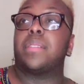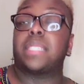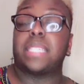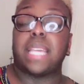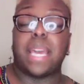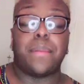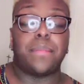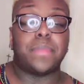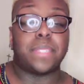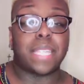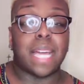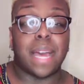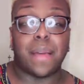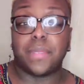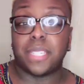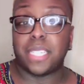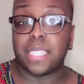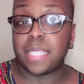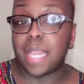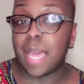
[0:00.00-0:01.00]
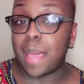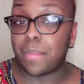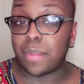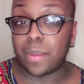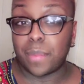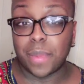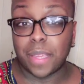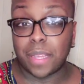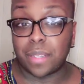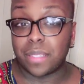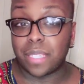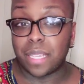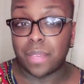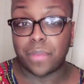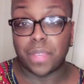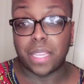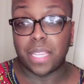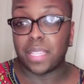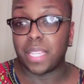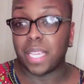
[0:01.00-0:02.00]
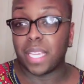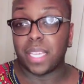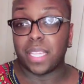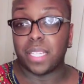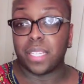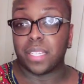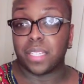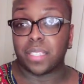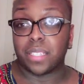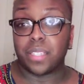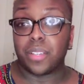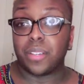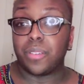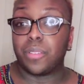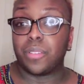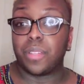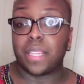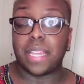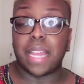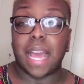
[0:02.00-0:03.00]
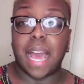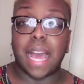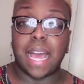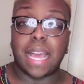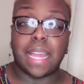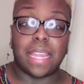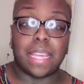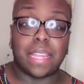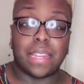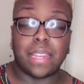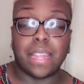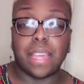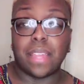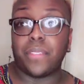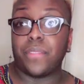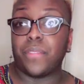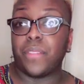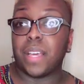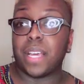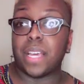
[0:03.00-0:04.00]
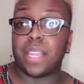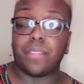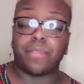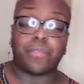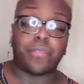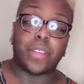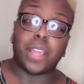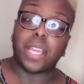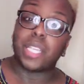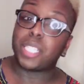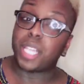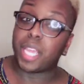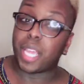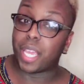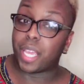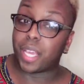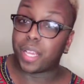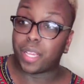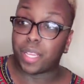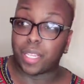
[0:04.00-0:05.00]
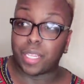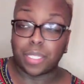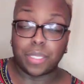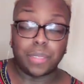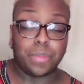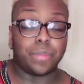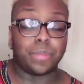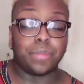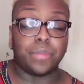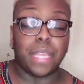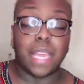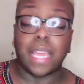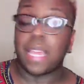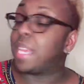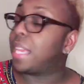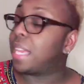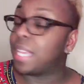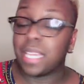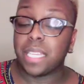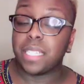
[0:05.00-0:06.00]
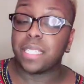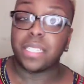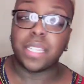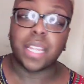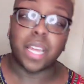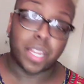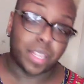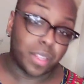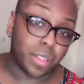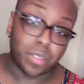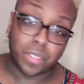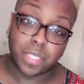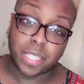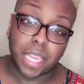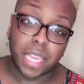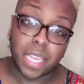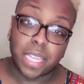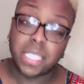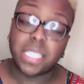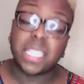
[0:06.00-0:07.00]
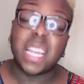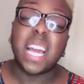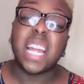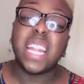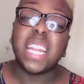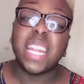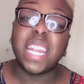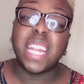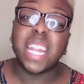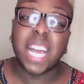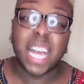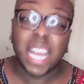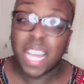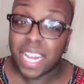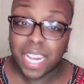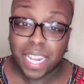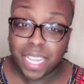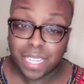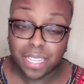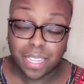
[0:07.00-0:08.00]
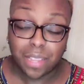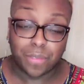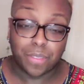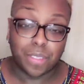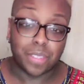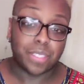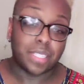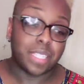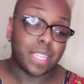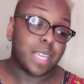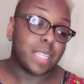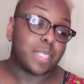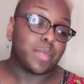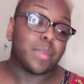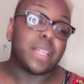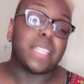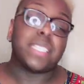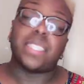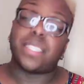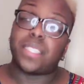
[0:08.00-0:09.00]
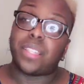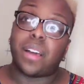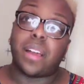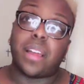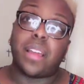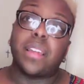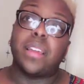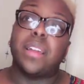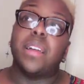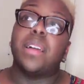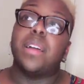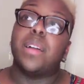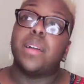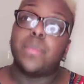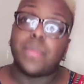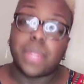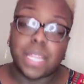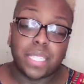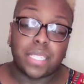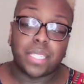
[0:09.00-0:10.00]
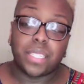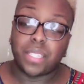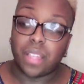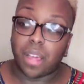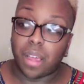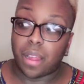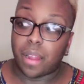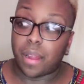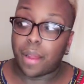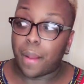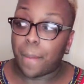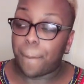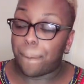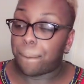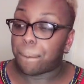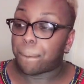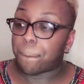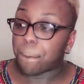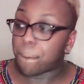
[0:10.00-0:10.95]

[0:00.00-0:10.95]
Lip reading: Simon just happy to be on TV. He think he looks cool and hot and fun and fresh and young. And he's none of those things. none of those things. Bless his heart. Bless his heart.